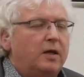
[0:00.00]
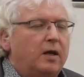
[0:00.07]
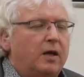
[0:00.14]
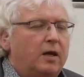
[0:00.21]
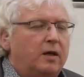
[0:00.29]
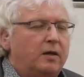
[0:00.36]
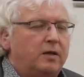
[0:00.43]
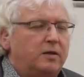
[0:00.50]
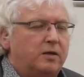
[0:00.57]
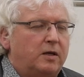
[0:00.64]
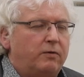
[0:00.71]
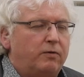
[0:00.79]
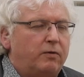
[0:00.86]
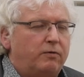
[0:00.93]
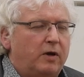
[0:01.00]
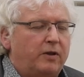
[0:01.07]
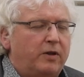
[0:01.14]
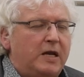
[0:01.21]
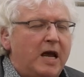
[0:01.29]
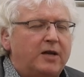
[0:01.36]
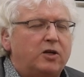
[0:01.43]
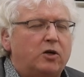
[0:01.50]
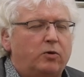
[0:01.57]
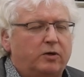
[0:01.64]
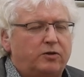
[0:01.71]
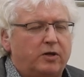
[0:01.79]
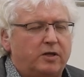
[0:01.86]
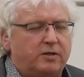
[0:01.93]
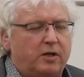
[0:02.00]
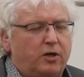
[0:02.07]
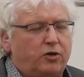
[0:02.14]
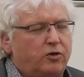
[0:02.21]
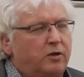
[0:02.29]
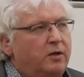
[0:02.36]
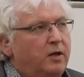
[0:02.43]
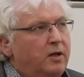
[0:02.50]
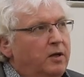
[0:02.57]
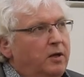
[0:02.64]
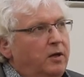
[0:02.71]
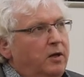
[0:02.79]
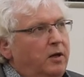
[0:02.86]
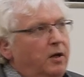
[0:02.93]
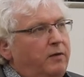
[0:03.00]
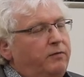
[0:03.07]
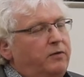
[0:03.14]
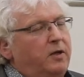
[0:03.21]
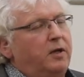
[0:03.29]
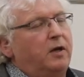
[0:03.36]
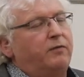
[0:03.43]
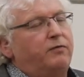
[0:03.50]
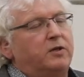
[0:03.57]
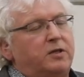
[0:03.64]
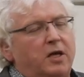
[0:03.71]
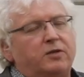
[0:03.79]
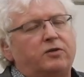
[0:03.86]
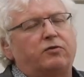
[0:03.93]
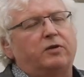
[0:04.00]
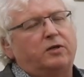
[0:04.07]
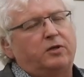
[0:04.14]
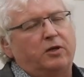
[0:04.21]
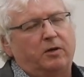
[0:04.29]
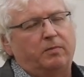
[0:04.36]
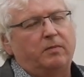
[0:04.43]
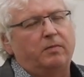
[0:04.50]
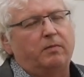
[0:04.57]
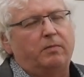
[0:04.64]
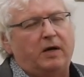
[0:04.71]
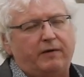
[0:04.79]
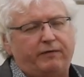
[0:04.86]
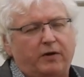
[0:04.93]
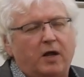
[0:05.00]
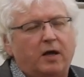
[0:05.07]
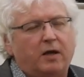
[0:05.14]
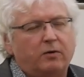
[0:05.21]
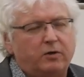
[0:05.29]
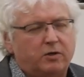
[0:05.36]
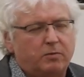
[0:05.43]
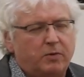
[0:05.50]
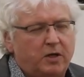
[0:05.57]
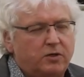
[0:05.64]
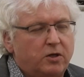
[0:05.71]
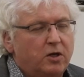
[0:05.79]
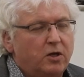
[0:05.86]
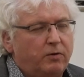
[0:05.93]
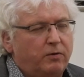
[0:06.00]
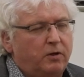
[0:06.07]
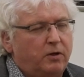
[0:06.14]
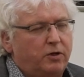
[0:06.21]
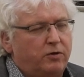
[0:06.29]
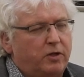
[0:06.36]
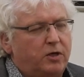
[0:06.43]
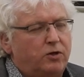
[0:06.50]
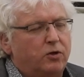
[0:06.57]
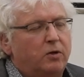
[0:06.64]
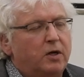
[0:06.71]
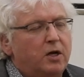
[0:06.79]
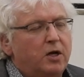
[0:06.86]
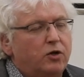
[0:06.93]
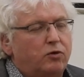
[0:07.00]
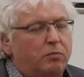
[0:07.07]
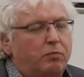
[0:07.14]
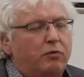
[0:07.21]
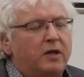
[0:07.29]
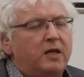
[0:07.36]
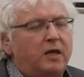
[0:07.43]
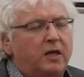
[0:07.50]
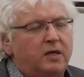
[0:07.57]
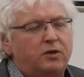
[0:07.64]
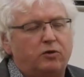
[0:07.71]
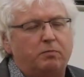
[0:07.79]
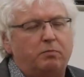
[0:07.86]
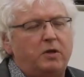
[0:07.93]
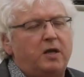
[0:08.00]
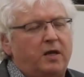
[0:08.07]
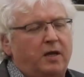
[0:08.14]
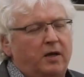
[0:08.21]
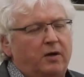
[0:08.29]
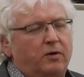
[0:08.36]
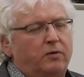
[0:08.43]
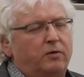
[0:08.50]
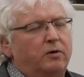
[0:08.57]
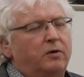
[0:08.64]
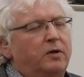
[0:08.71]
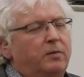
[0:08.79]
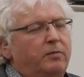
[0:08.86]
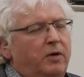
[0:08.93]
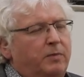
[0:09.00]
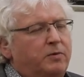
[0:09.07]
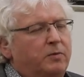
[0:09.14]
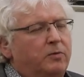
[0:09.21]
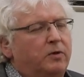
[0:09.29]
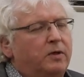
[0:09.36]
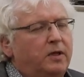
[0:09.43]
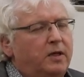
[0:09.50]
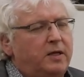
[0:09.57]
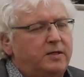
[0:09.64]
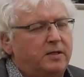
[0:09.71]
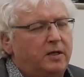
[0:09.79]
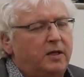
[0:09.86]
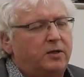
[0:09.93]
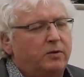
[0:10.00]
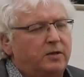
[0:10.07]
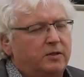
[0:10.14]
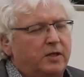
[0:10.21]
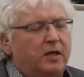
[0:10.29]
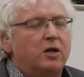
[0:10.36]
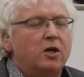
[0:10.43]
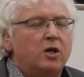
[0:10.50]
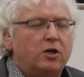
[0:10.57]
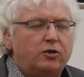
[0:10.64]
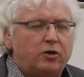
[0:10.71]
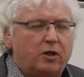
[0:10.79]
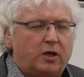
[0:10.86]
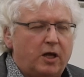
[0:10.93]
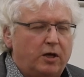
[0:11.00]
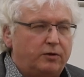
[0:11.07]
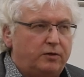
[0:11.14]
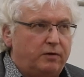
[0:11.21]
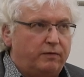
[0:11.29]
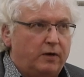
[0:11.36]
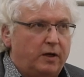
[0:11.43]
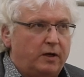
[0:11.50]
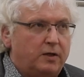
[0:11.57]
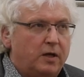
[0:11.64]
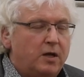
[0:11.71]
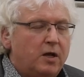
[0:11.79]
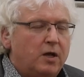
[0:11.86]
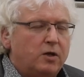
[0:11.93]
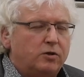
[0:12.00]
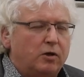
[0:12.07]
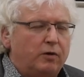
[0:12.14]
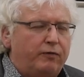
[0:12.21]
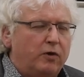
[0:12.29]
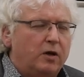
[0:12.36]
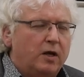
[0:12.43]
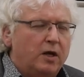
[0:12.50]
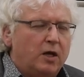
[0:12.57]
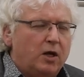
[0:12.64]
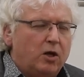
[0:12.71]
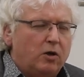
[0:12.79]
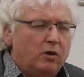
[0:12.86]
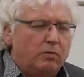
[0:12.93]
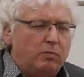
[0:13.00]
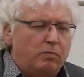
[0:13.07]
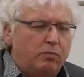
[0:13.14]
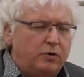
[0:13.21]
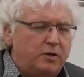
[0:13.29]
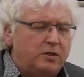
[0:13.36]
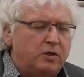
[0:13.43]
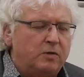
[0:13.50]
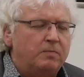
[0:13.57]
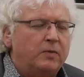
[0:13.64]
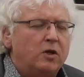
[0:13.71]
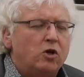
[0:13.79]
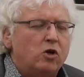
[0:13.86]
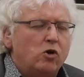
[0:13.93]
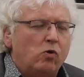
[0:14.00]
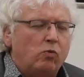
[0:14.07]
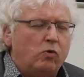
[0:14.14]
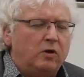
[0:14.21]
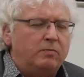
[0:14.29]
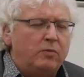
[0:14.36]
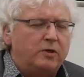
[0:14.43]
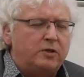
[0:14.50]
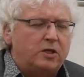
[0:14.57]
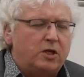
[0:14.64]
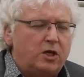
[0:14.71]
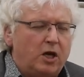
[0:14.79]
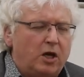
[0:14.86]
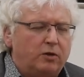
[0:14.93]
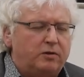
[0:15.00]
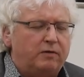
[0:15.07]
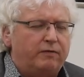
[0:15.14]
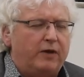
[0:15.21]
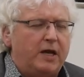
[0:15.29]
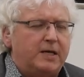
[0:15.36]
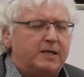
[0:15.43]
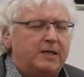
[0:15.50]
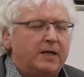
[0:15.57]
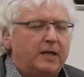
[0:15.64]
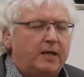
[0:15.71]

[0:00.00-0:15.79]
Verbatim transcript: uh, is a rather inadequate translation of the of the Sanskrit term bhavana, which means literally to to bring into being, or perhaps more easily to understand, to cultivate. So for Buddhism, one must cultivate